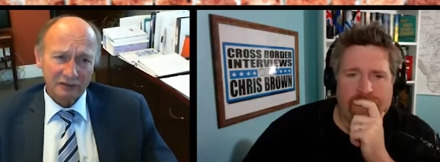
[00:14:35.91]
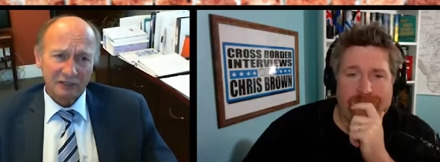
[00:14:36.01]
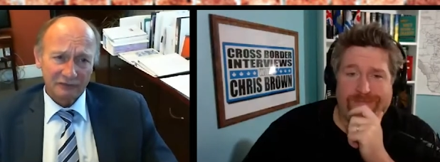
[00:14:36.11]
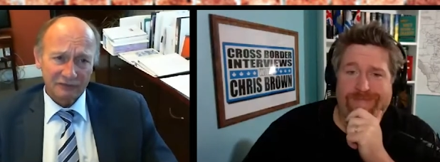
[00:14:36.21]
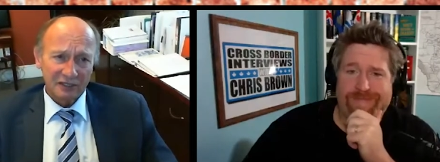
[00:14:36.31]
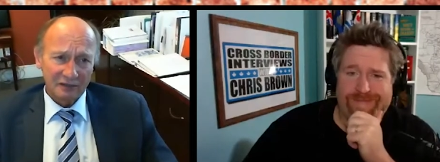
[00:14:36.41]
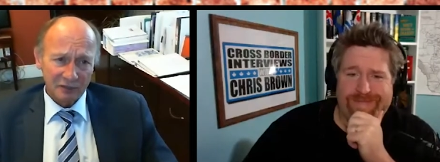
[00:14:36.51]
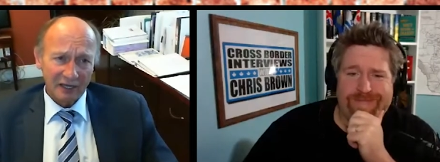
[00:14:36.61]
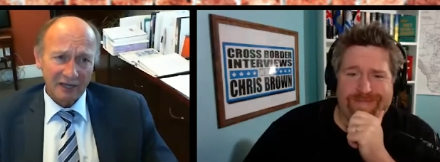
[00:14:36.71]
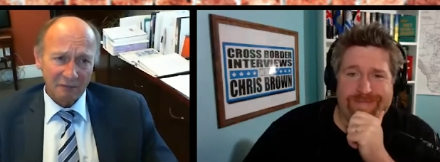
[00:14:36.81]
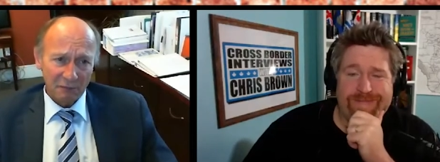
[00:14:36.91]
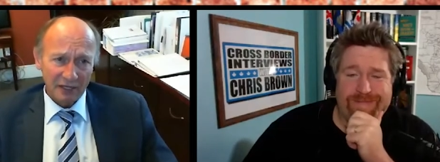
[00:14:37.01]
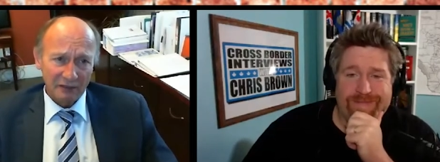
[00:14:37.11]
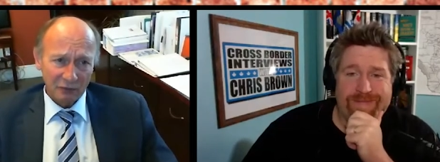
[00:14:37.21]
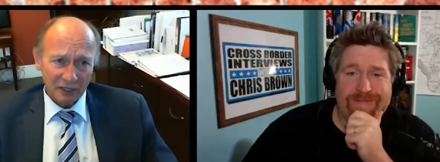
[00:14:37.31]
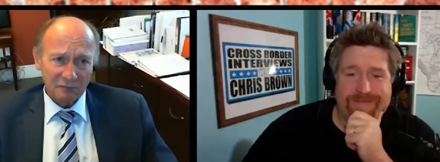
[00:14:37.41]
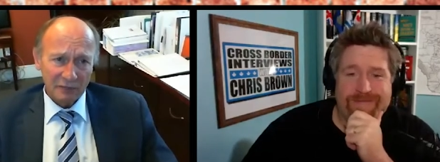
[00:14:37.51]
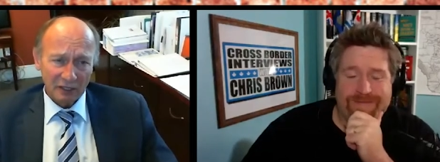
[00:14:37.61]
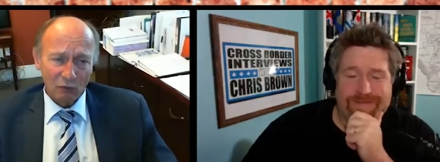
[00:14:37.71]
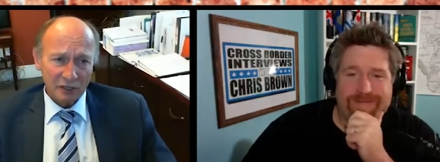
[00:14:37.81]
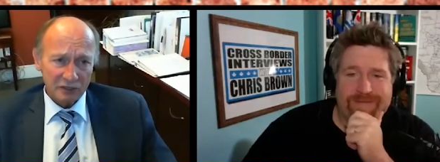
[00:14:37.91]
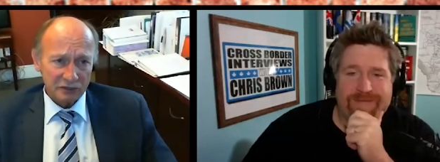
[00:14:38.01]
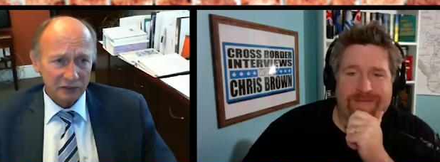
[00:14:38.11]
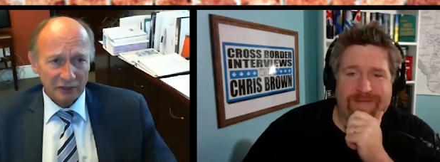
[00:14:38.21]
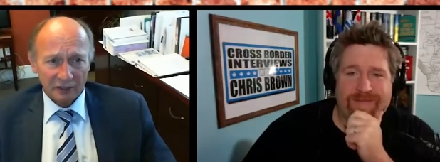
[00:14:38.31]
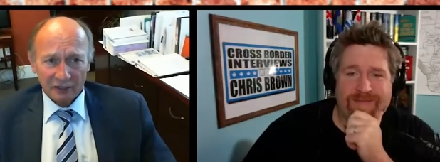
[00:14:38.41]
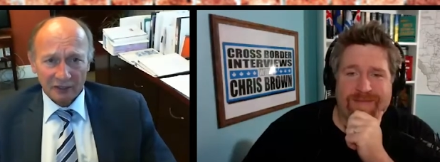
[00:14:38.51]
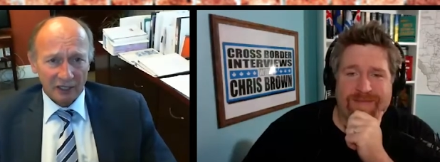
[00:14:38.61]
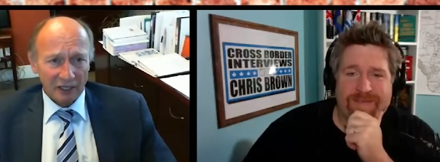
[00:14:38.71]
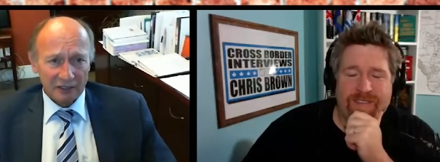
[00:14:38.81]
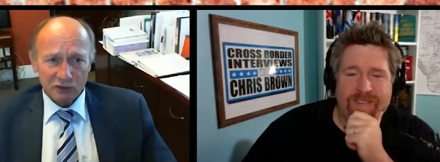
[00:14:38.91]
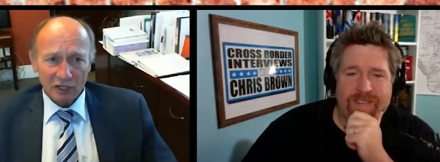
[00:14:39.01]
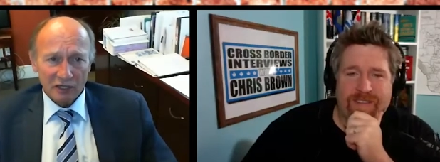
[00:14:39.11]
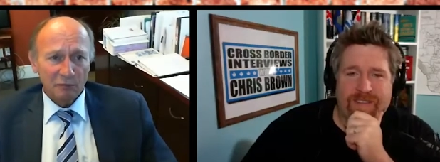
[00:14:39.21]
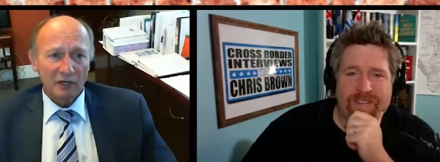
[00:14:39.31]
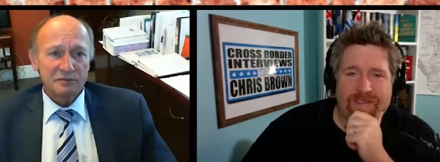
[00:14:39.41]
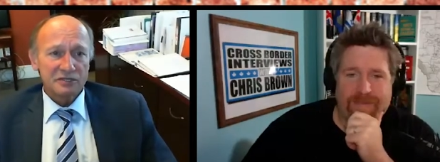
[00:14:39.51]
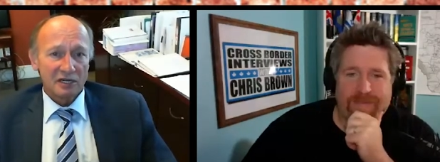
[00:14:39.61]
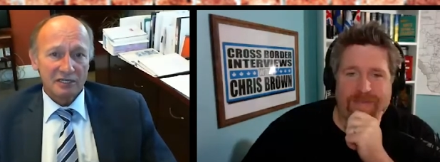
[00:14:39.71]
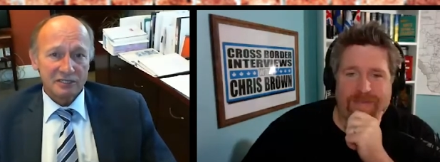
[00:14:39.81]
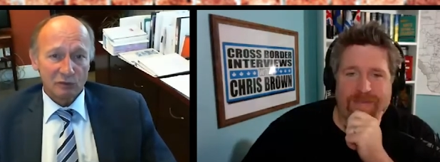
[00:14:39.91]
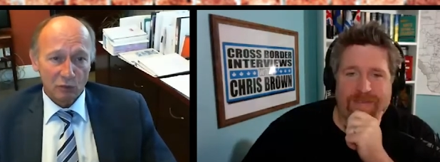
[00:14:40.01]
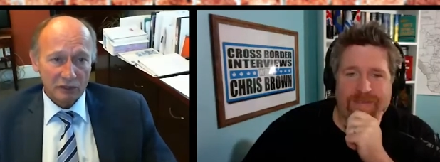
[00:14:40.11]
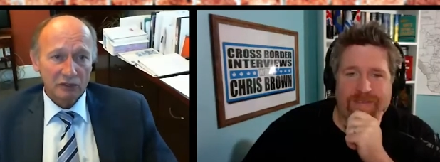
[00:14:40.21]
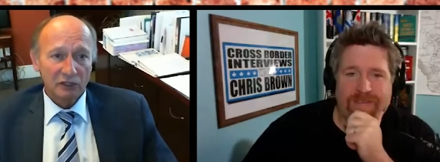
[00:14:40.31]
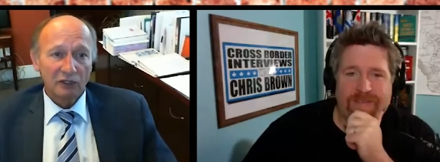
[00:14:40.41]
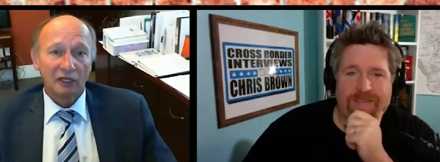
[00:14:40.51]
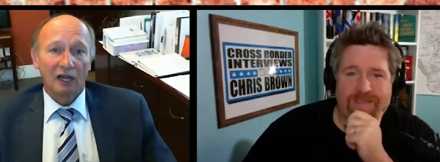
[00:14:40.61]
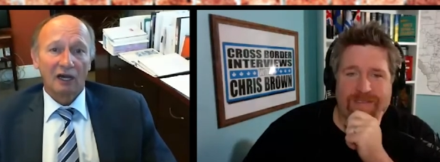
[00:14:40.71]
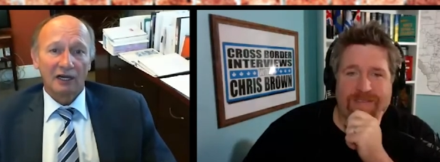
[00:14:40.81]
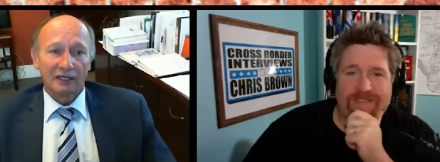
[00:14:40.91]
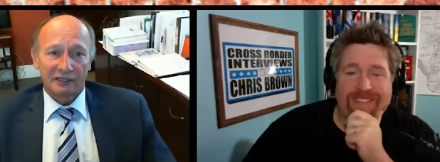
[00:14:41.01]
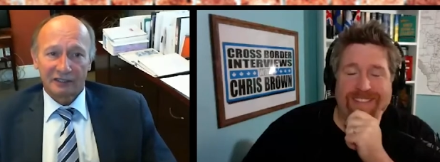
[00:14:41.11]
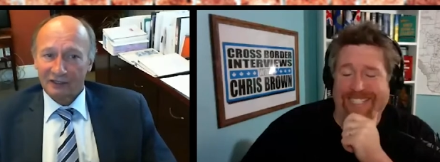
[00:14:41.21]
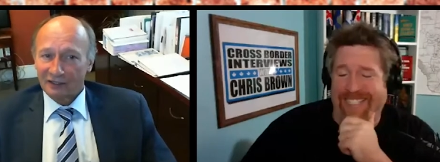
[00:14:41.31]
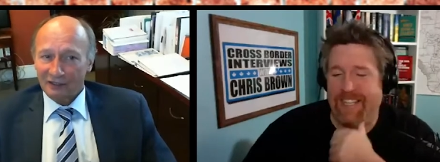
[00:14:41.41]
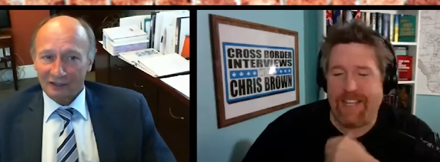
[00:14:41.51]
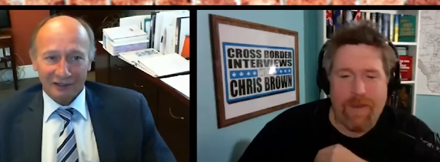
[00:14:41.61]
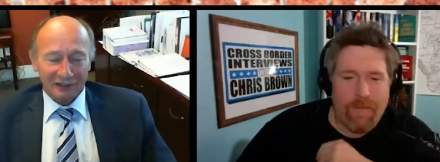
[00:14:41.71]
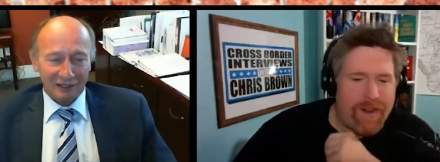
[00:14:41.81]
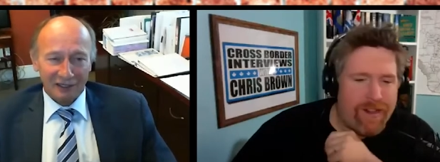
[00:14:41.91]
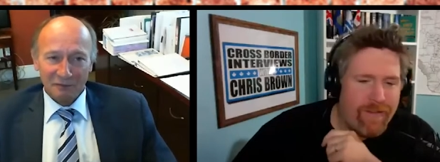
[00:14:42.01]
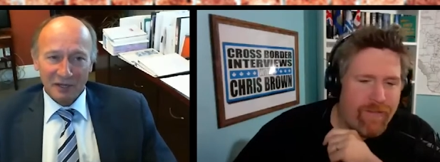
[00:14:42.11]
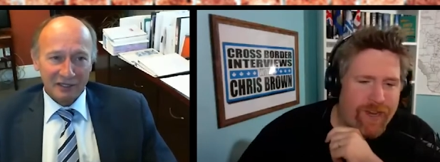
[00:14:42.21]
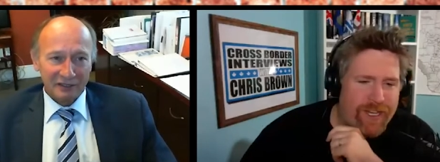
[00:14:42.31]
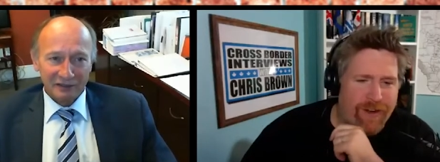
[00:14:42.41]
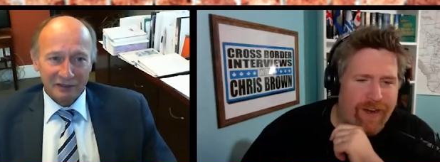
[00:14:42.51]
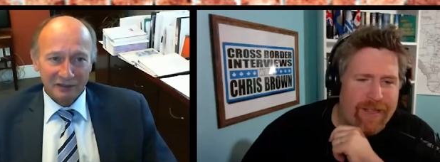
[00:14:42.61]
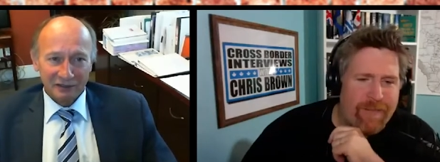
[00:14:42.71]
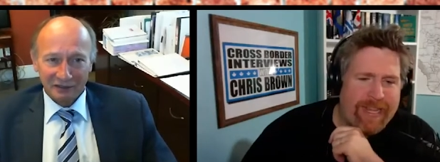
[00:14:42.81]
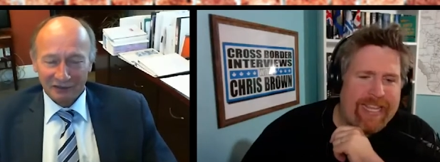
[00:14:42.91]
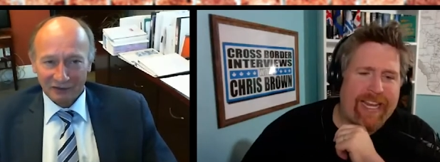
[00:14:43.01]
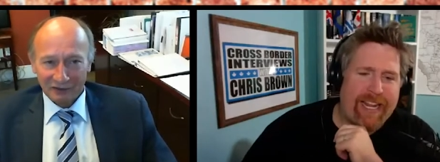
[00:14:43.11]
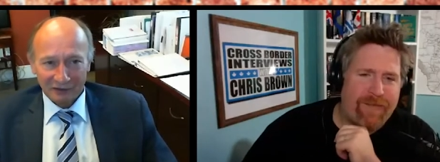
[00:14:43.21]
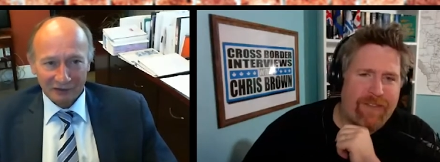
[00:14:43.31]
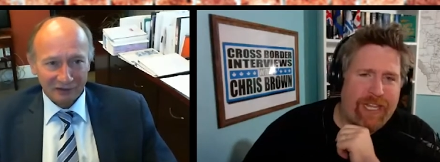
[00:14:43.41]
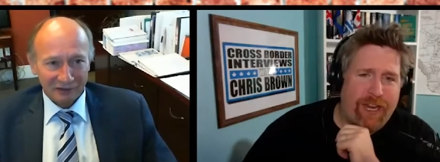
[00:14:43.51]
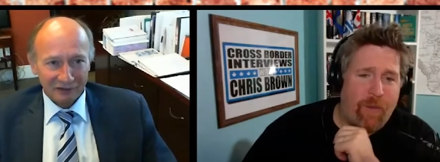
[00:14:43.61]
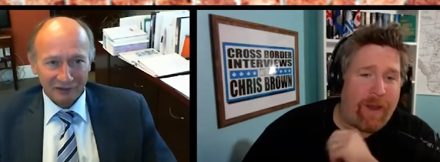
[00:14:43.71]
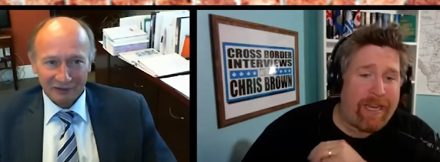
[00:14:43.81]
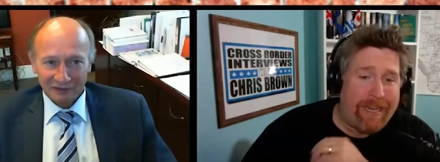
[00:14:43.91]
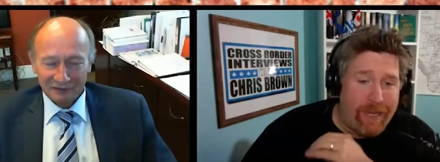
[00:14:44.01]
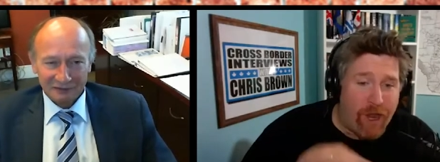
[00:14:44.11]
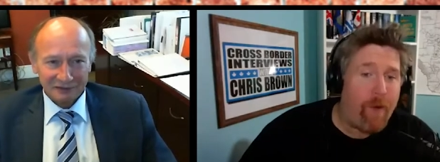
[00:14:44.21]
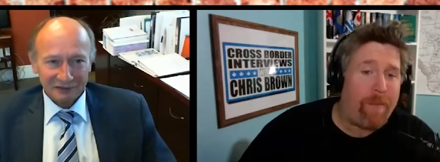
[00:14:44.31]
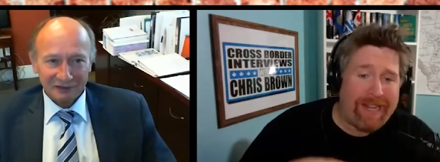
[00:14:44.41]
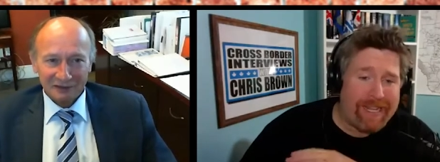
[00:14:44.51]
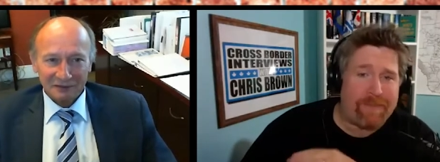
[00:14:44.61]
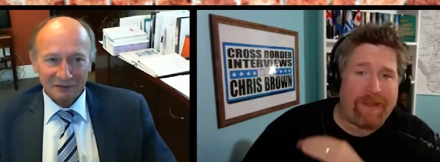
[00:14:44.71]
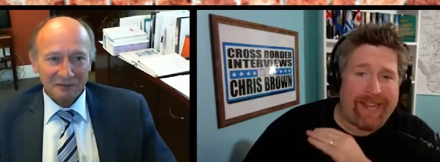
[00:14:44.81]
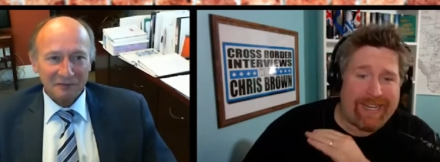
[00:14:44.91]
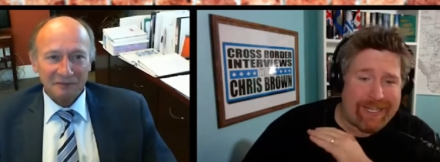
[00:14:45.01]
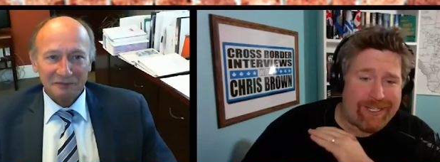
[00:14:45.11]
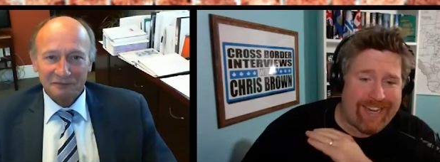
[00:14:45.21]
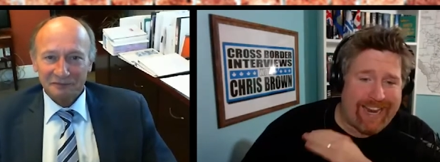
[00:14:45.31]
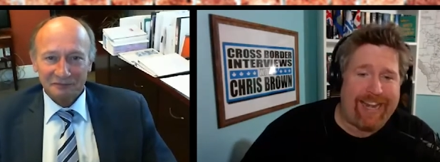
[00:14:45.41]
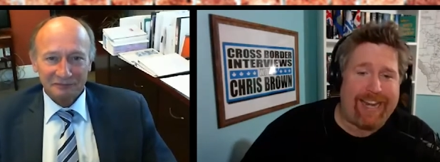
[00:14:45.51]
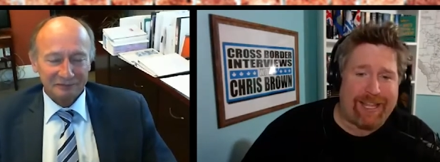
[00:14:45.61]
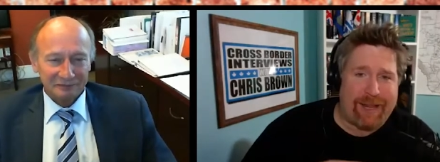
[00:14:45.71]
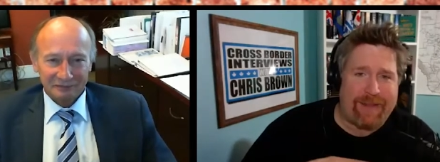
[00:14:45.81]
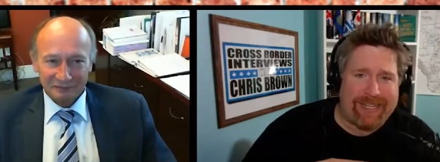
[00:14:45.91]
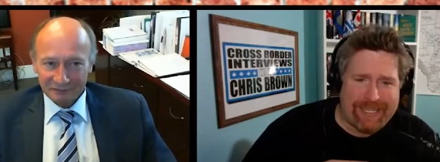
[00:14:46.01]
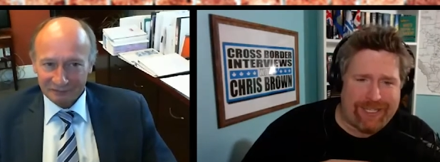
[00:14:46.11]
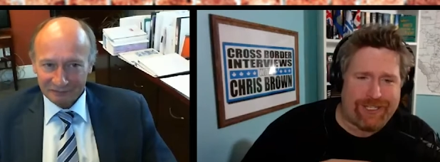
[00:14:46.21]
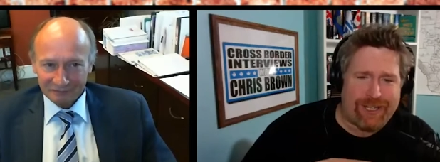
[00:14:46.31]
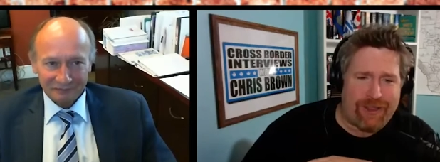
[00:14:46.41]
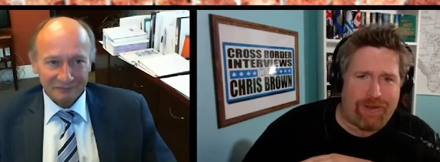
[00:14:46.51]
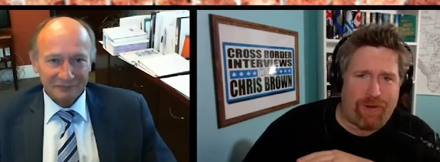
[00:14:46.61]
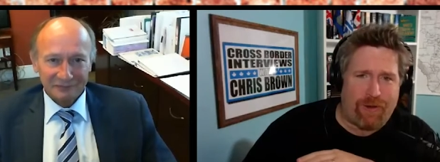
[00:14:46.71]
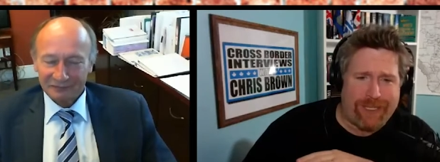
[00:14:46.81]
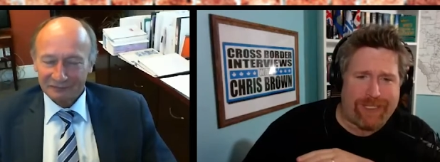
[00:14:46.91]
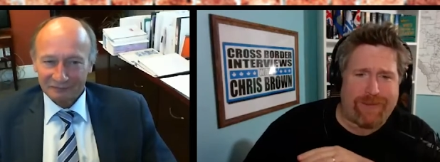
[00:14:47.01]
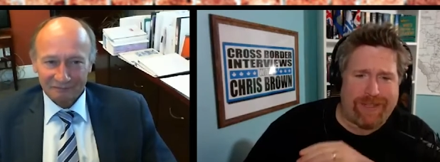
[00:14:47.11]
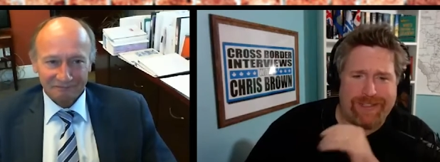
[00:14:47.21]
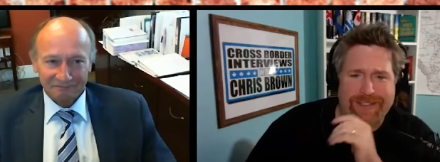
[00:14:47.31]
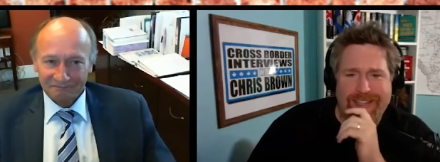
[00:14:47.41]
Speaker 1: tough time to campaign, right in the middle of winter, uh, trying to put up signs in winter. Good luck.
Speaker 2: Middle of winter and the beginning of the year when nobody is paying attention to anything because they just got through Christmas.